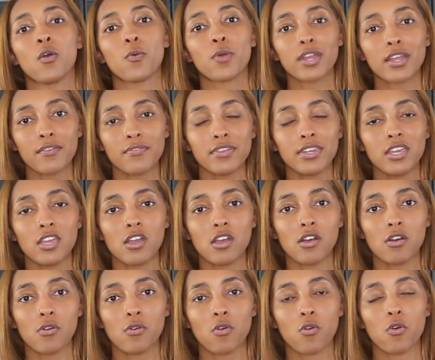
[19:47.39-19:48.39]
workout
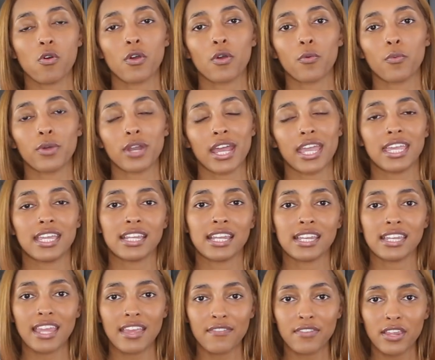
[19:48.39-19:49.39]
video or what I eat in
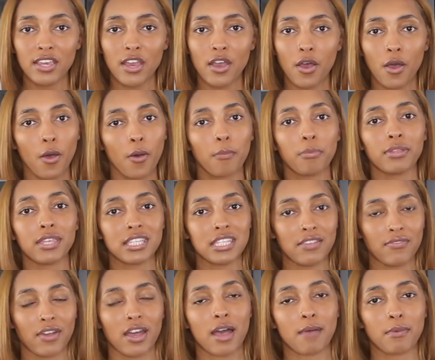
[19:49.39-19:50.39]
a day video, please
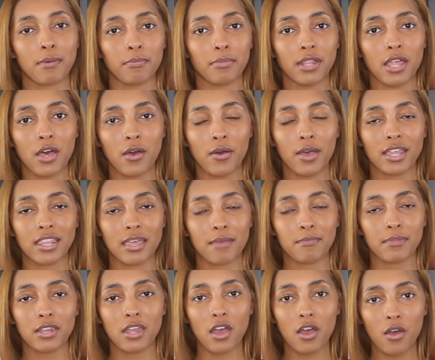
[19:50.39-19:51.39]
leave a comment below and
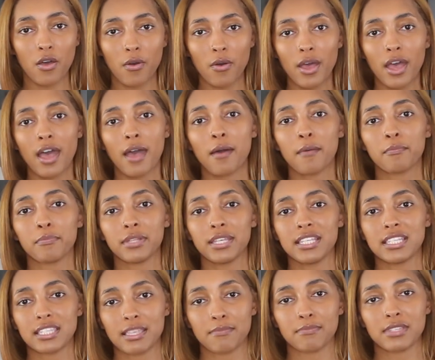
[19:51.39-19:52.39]
let me know.
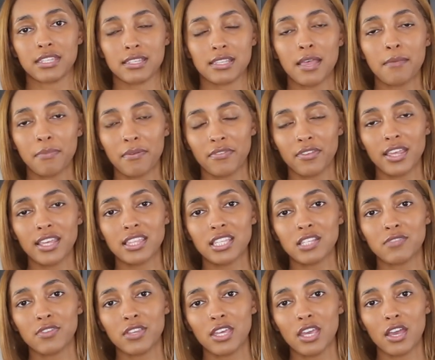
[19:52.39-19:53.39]
Please thumbs this up if you like
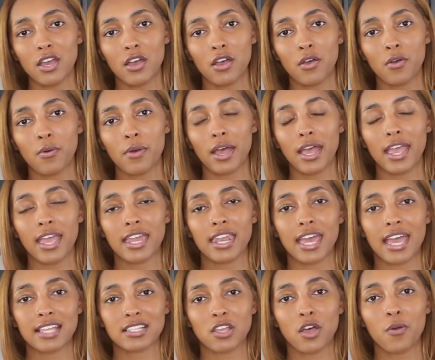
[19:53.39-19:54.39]
this video.
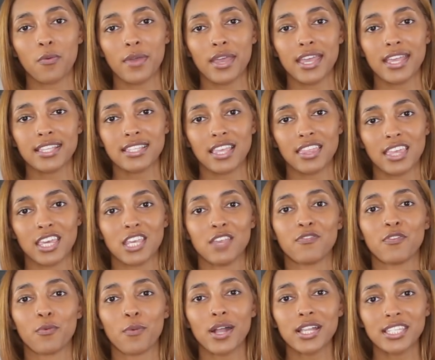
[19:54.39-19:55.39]
And as always, thank
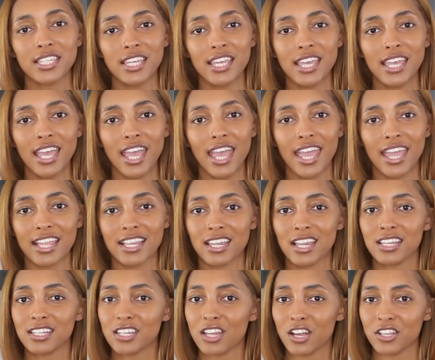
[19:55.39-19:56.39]
you for watching and
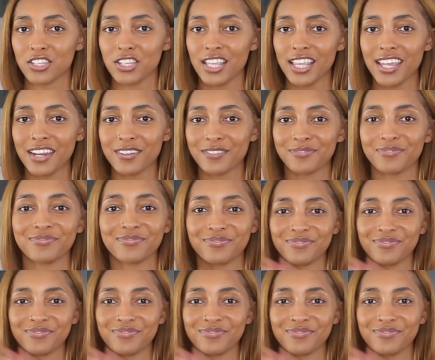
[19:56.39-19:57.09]
talk to you later.